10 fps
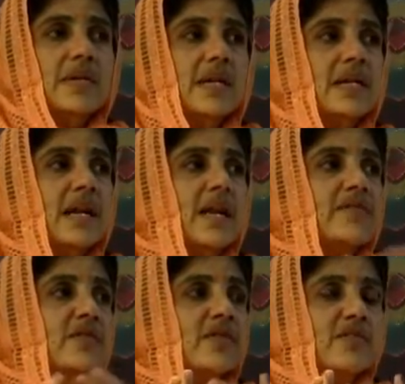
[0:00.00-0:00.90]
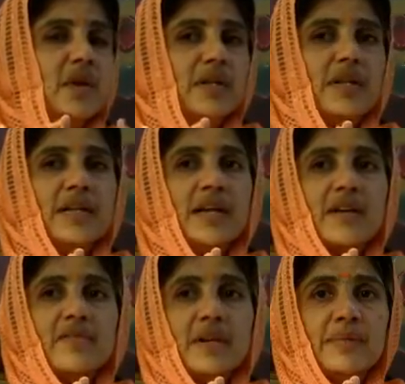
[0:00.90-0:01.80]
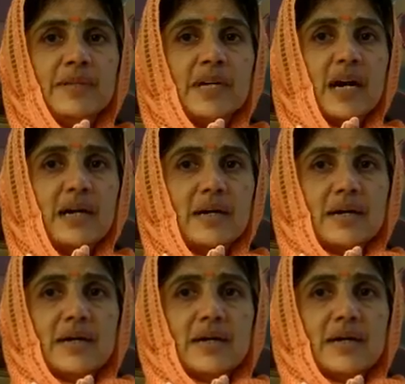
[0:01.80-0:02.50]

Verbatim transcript: 10 lives of modeling and film star,